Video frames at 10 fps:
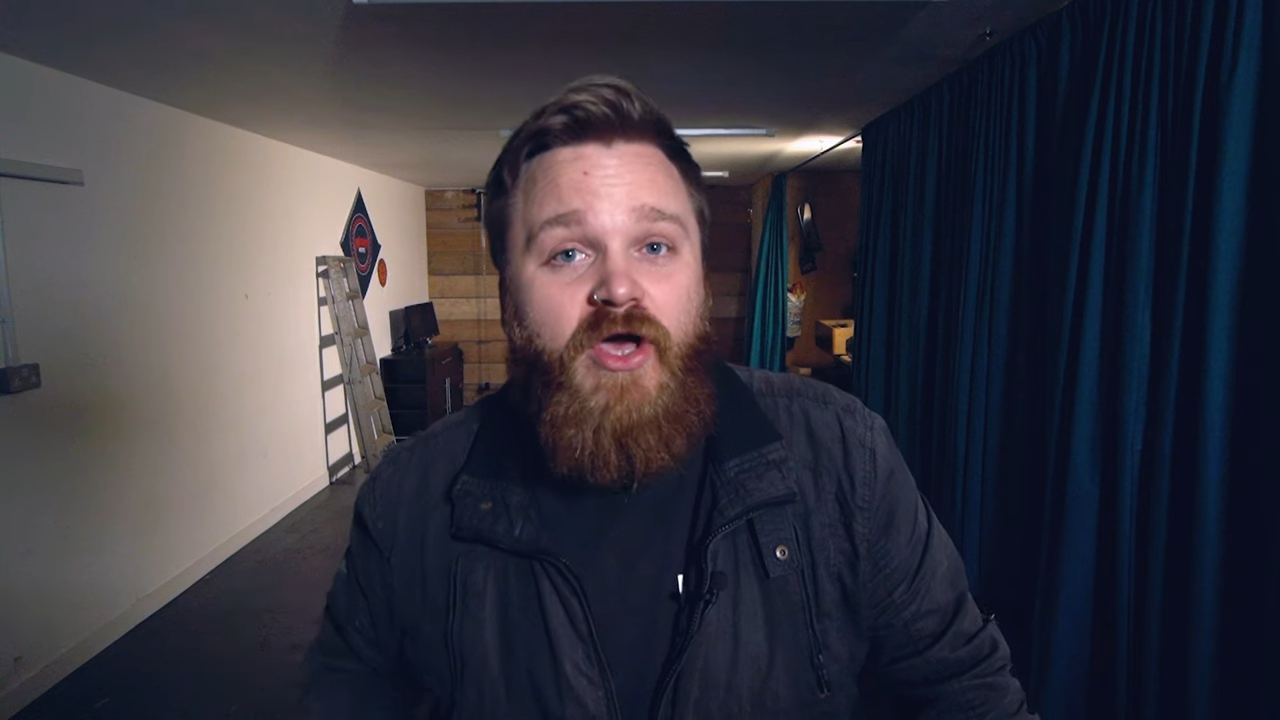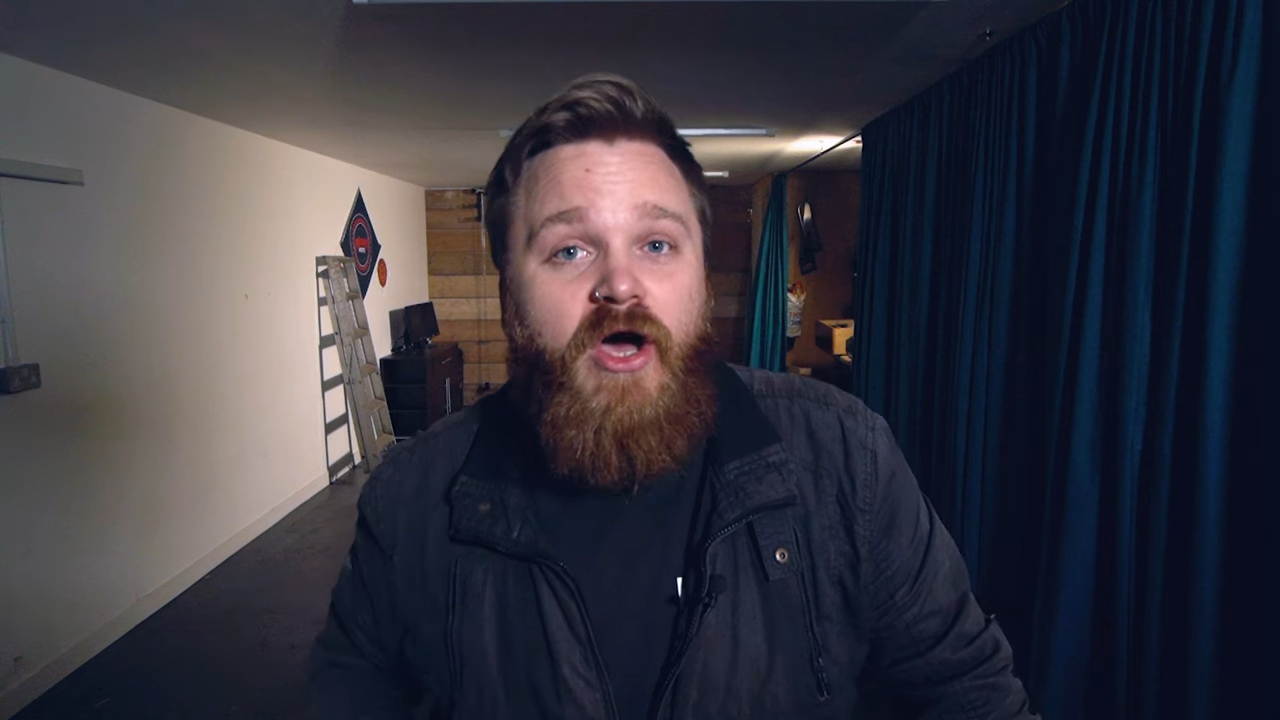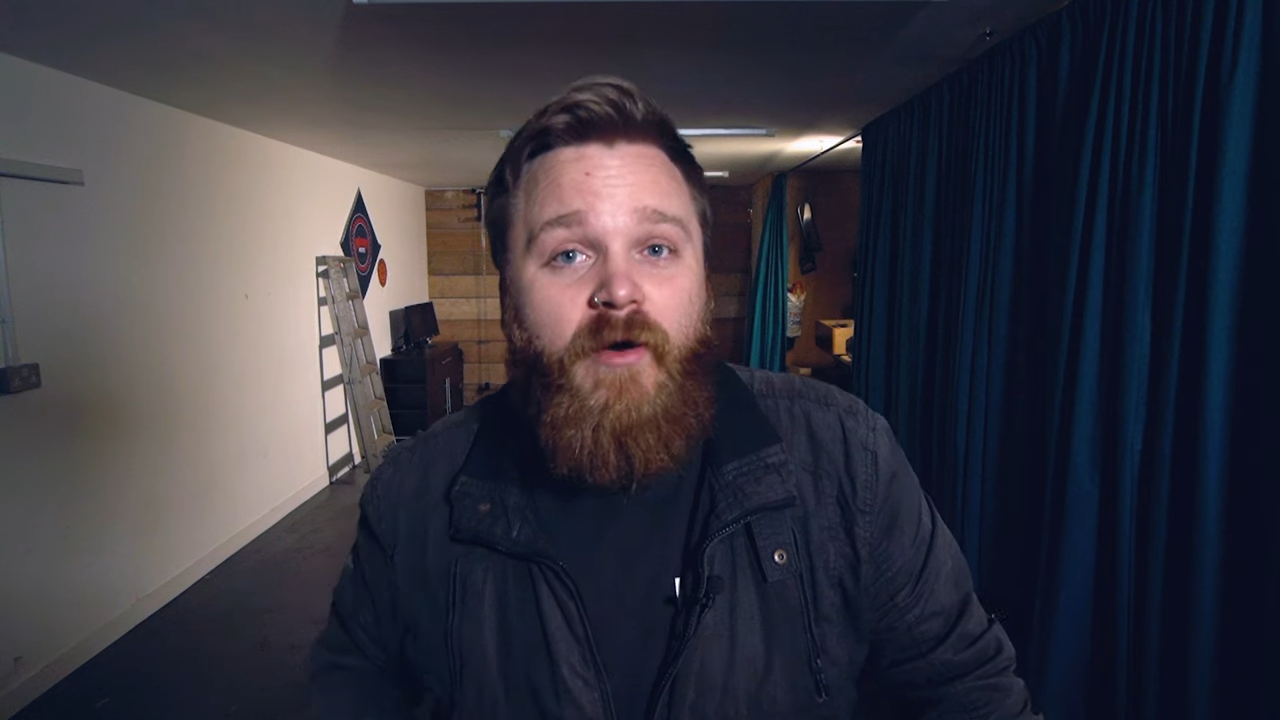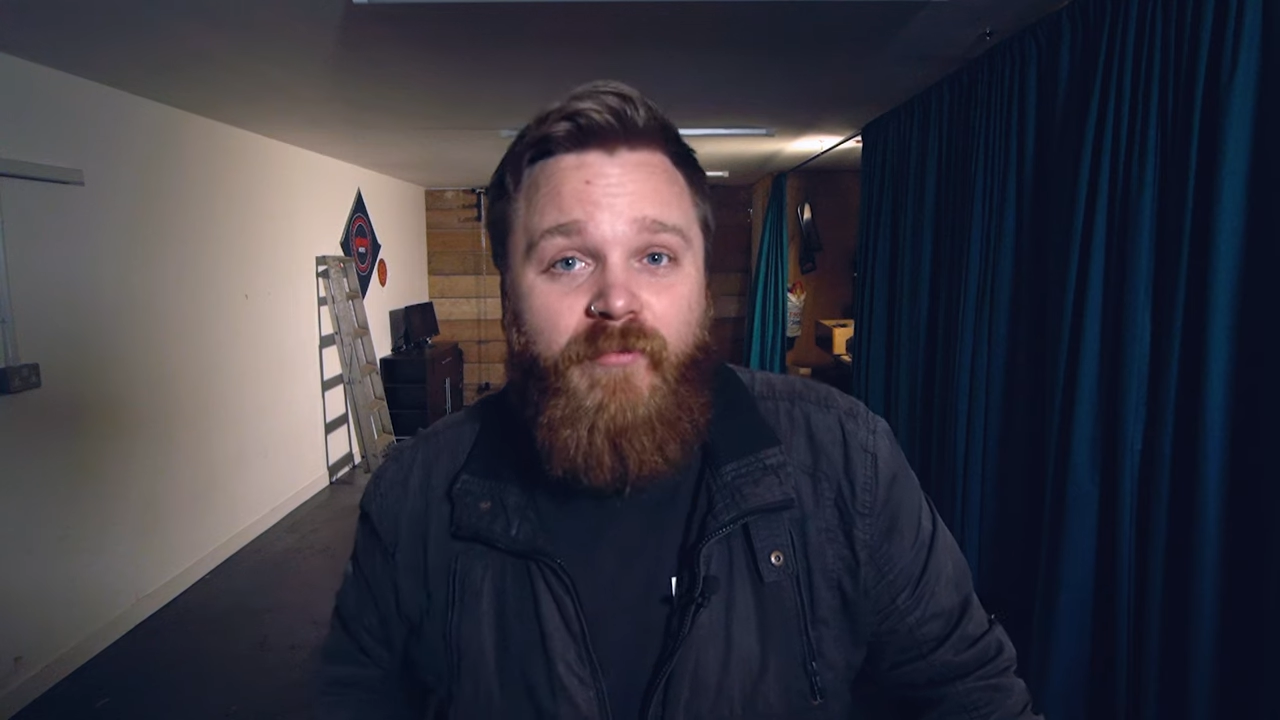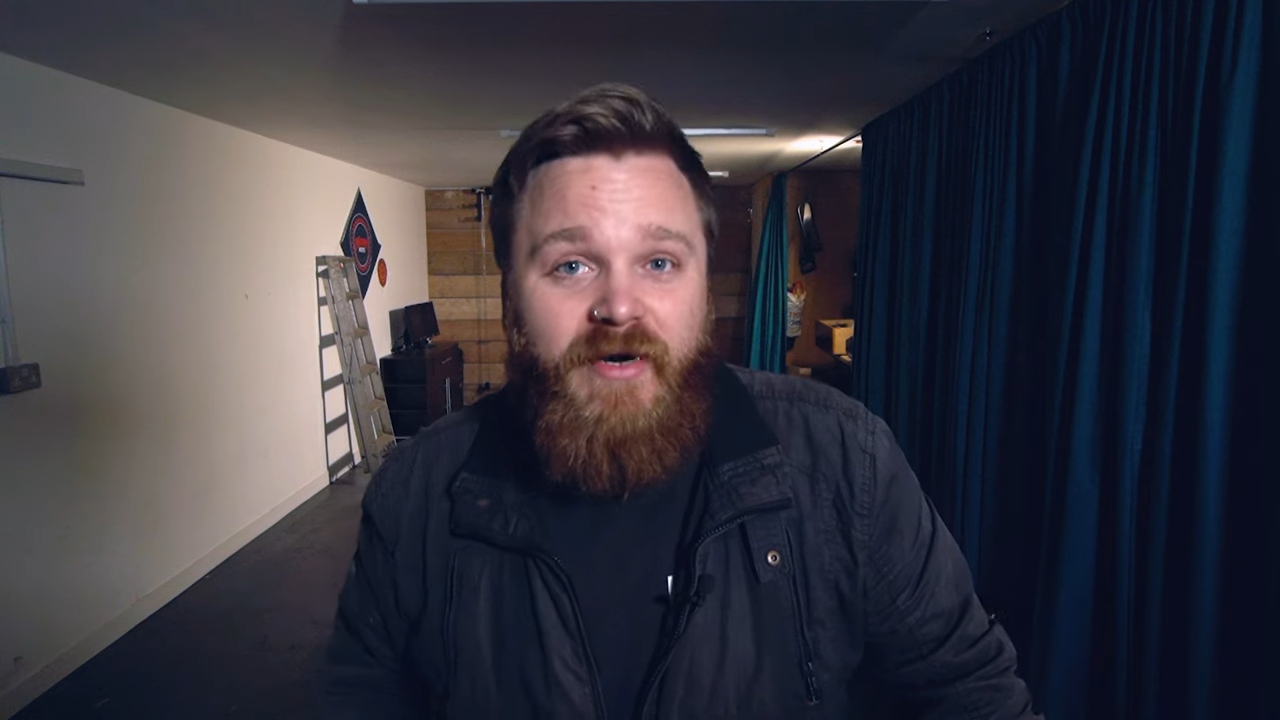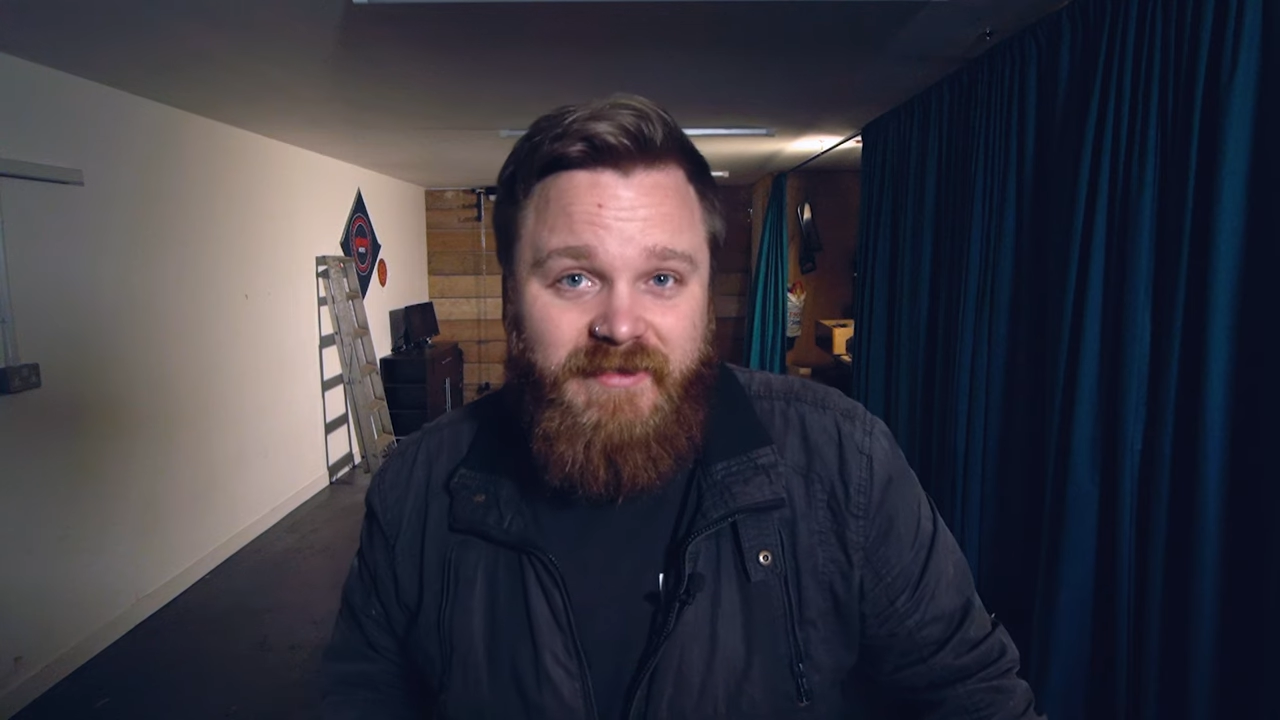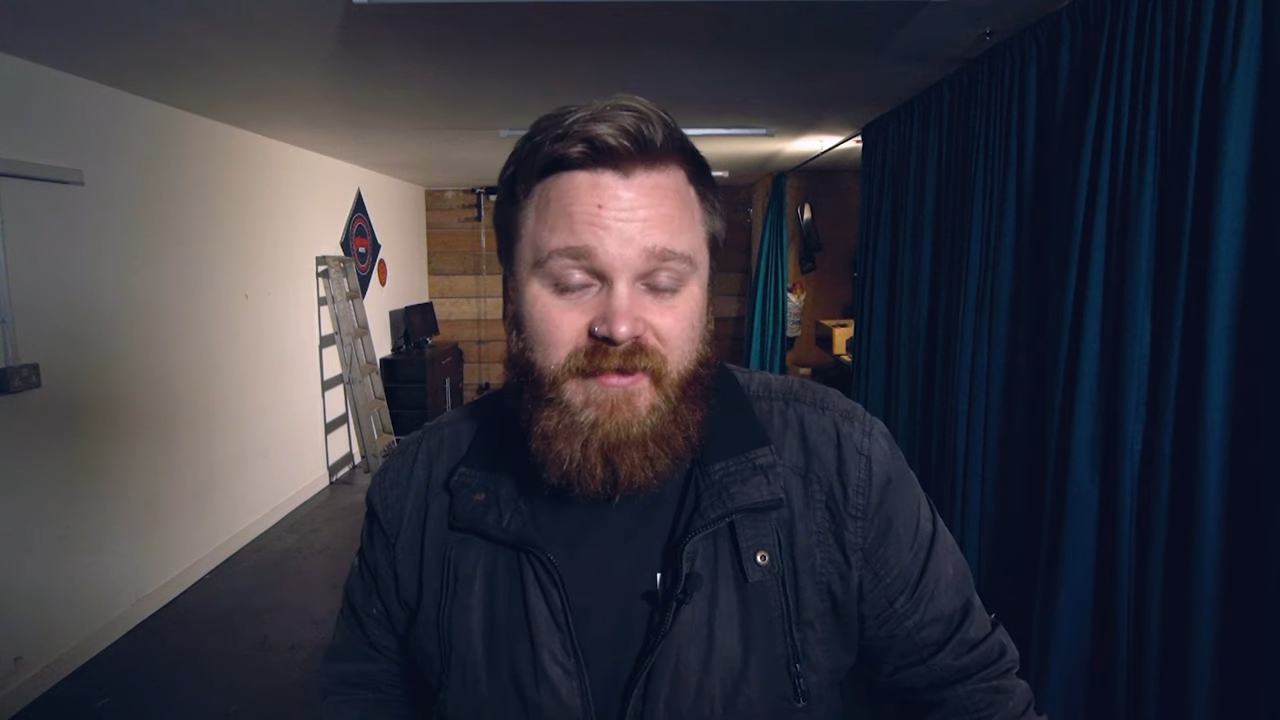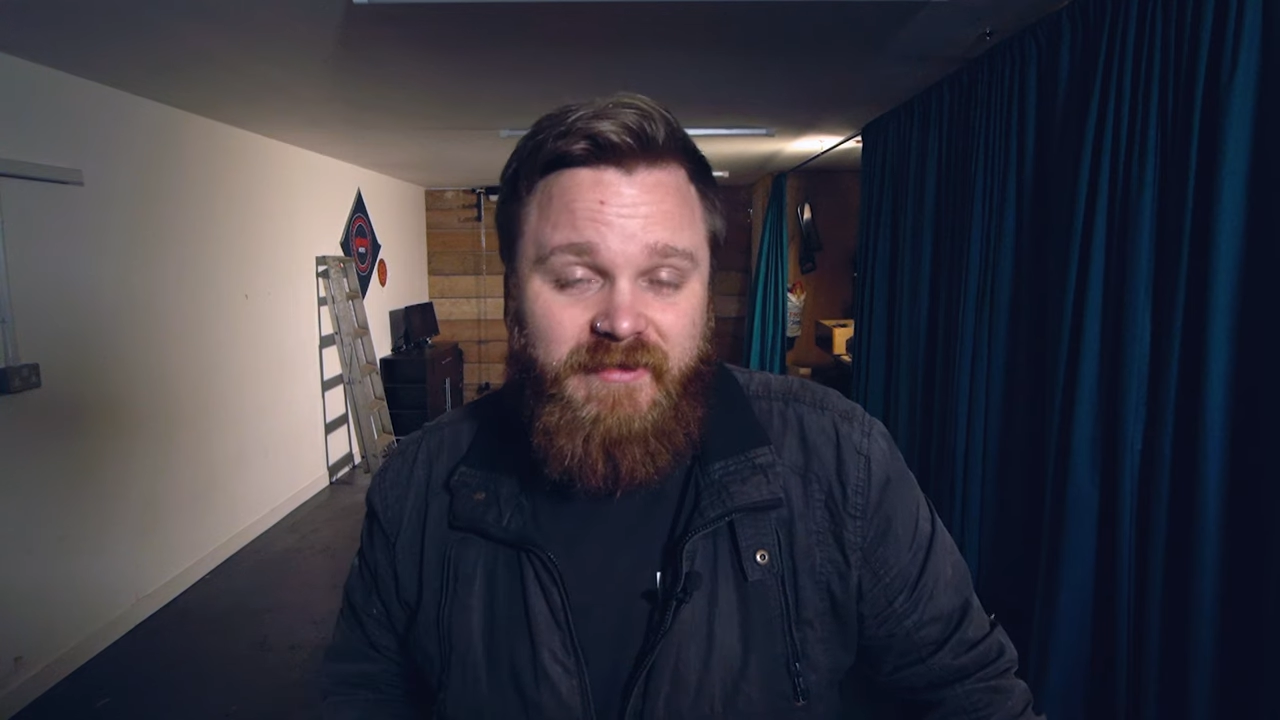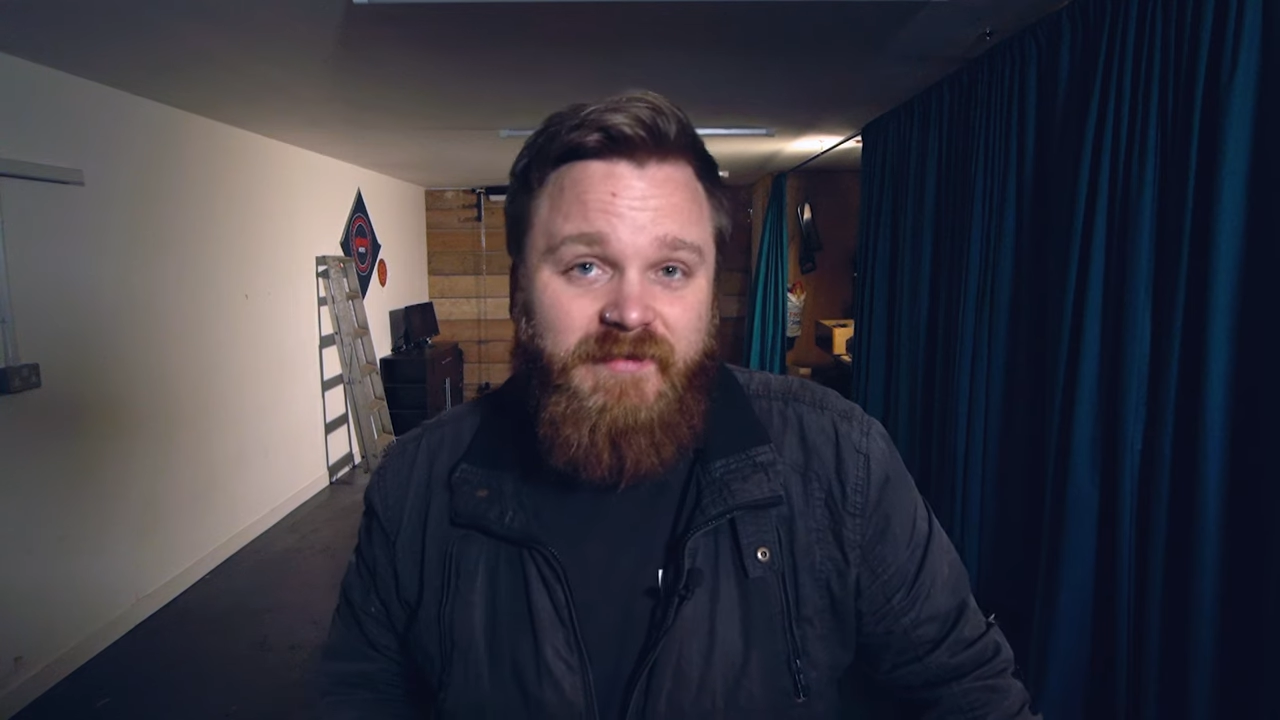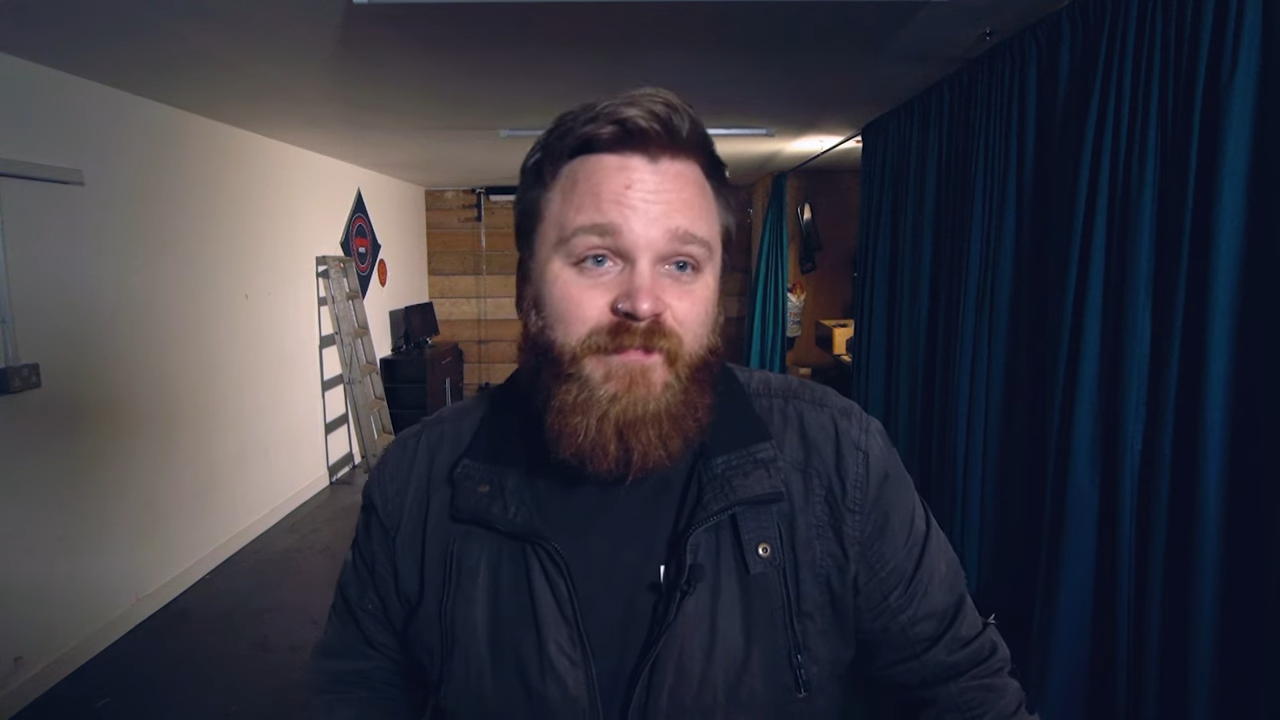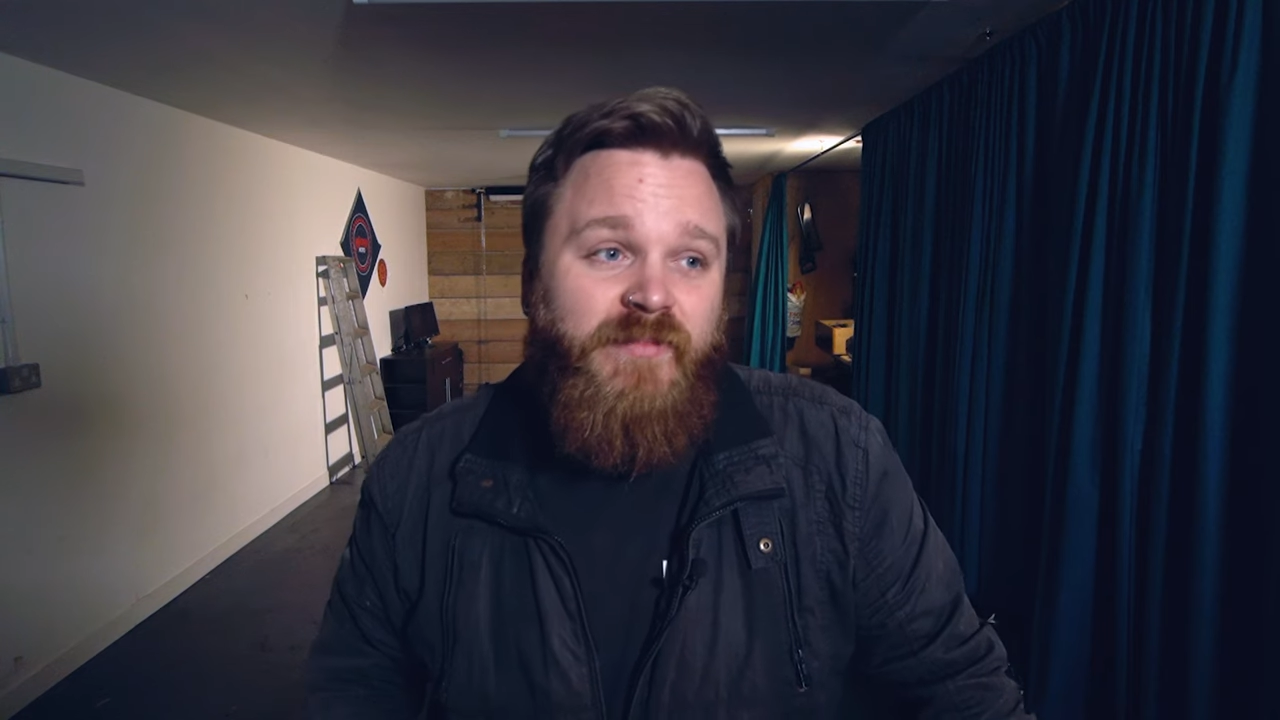carburettors.